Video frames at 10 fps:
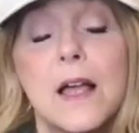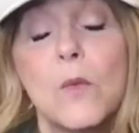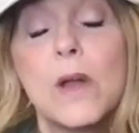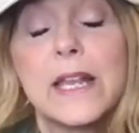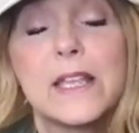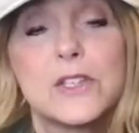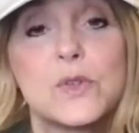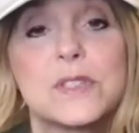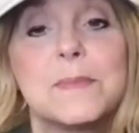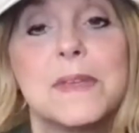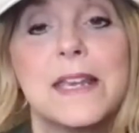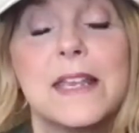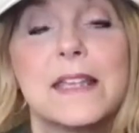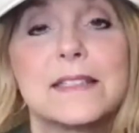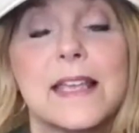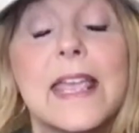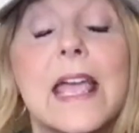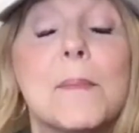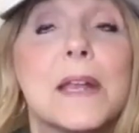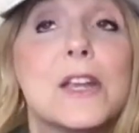I want to get to as many as I
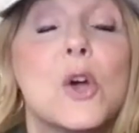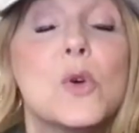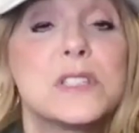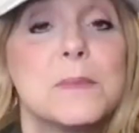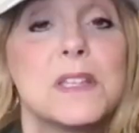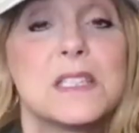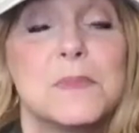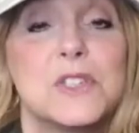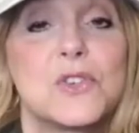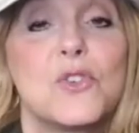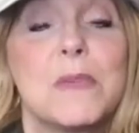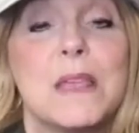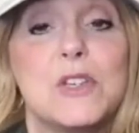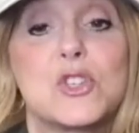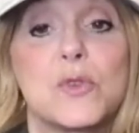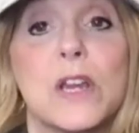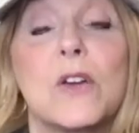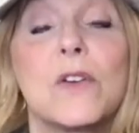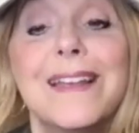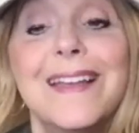can, but I know some of this material may be
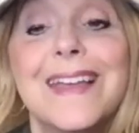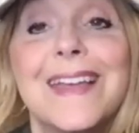triggering